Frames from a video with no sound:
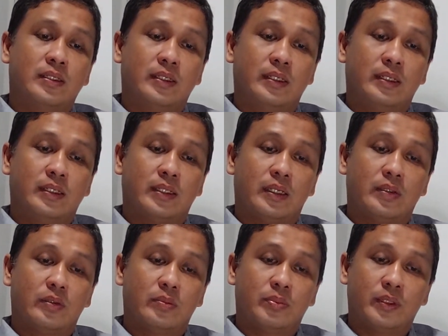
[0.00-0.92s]
in
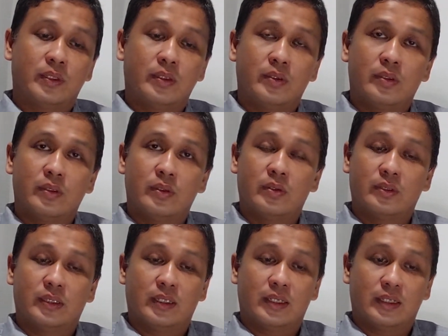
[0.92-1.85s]
Tanjung Priok, North
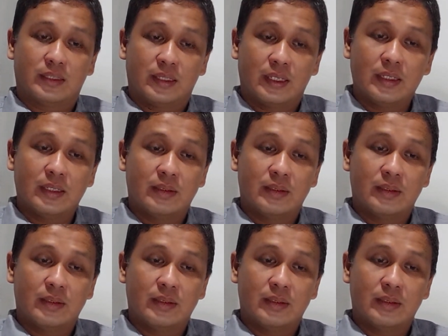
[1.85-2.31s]
Jakarta.